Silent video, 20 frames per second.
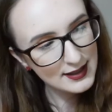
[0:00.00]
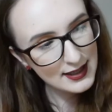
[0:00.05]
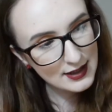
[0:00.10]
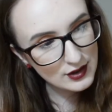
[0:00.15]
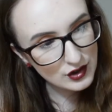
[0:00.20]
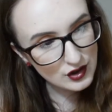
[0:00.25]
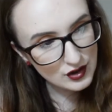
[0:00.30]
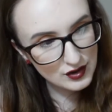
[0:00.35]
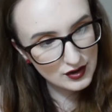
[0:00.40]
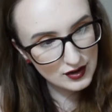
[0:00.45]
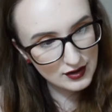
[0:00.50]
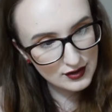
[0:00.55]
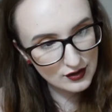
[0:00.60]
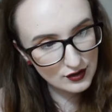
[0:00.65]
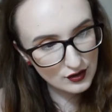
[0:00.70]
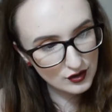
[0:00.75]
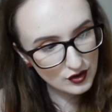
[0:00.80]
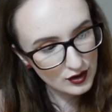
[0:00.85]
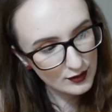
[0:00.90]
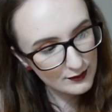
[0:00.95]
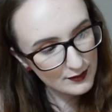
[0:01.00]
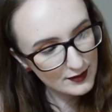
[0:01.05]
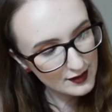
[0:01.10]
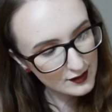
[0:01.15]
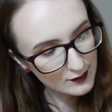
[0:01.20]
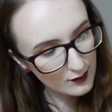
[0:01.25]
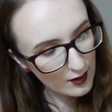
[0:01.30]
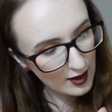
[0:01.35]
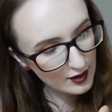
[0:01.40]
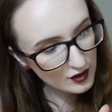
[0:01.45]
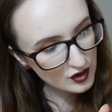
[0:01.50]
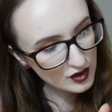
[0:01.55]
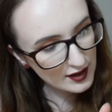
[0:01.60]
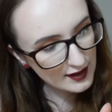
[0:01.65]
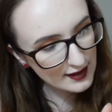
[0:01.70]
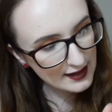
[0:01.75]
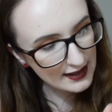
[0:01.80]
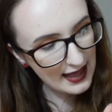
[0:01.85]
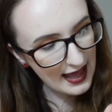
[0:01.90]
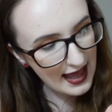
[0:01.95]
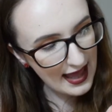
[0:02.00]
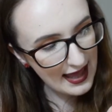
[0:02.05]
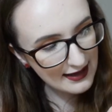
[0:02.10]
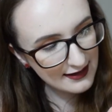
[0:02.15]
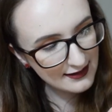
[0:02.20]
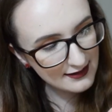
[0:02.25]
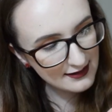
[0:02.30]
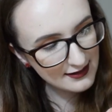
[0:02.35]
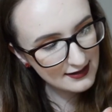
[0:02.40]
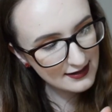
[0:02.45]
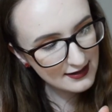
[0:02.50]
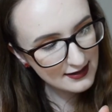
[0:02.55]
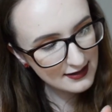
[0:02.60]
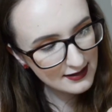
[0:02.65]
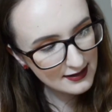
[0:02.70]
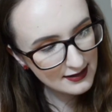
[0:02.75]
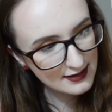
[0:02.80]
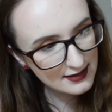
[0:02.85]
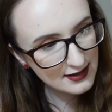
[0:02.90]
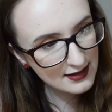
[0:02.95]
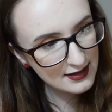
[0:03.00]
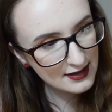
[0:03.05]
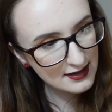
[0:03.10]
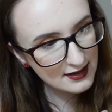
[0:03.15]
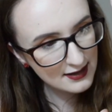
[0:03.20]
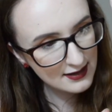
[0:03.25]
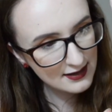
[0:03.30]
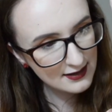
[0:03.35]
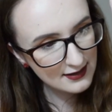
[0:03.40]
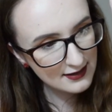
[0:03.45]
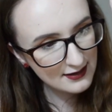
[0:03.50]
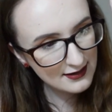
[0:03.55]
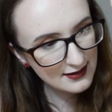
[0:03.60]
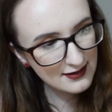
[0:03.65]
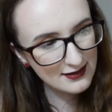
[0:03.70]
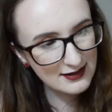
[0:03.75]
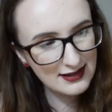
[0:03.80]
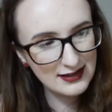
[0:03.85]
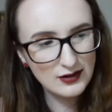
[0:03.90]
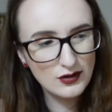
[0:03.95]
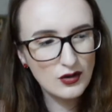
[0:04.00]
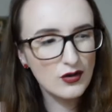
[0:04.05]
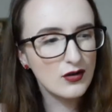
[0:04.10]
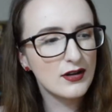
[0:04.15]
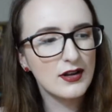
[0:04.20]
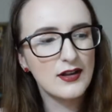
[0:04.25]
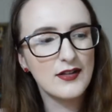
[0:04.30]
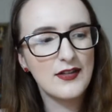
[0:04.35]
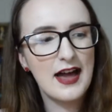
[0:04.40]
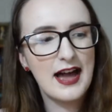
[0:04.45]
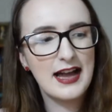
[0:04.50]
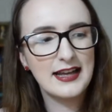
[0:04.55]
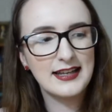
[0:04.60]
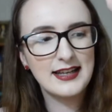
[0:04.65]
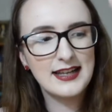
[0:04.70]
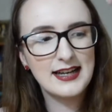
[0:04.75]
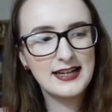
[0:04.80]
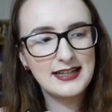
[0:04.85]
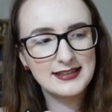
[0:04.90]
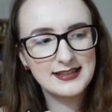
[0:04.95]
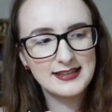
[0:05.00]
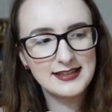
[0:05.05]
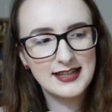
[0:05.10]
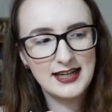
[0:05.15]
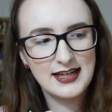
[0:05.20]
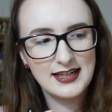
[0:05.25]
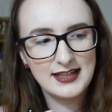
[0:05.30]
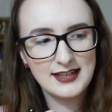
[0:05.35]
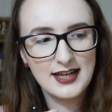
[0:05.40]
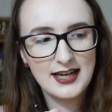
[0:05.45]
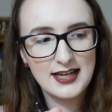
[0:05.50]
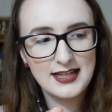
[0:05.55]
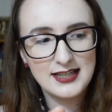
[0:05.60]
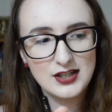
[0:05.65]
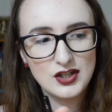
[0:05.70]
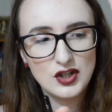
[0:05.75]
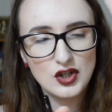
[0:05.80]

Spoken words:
and just to touch up the swatch at the end, like look at that, you can't deny, that is